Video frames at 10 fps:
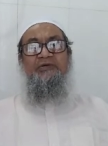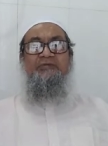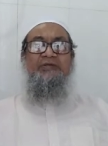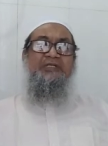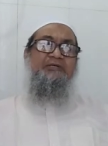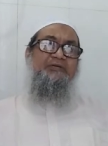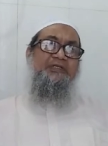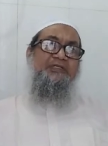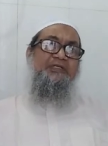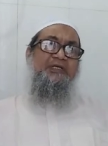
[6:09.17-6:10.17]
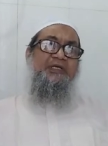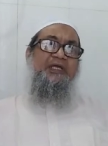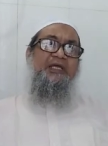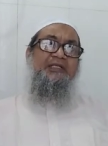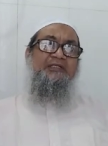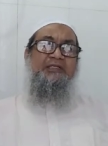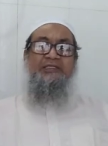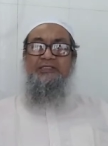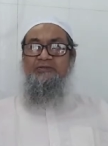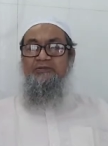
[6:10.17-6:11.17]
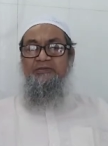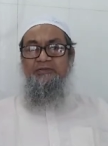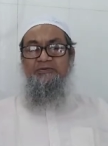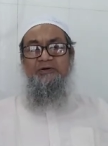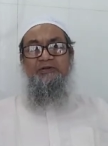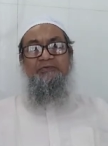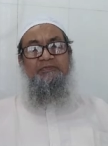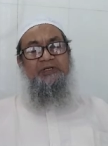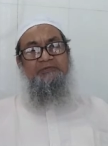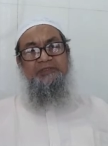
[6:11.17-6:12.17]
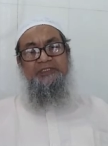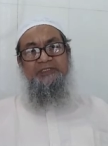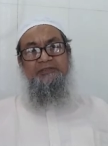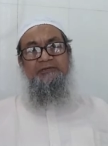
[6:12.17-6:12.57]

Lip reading: will be inhibited and leads to fall of blood pressure.